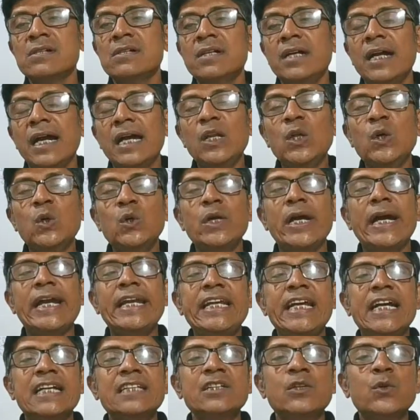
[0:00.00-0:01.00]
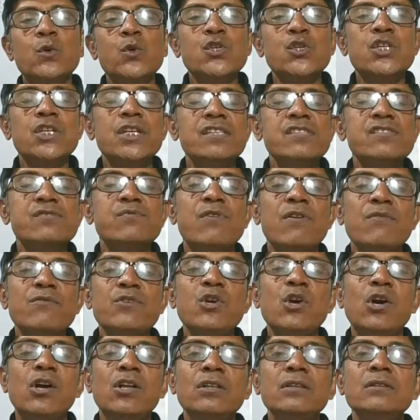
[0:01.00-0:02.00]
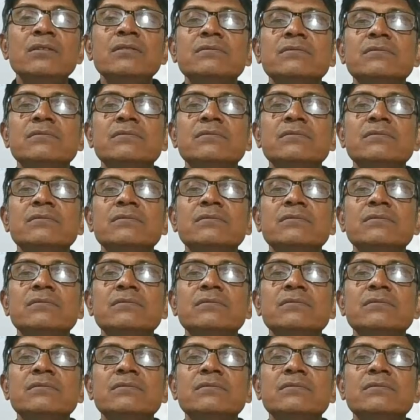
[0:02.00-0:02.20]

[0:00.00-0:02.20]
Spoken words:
Hello, any other questions from you all?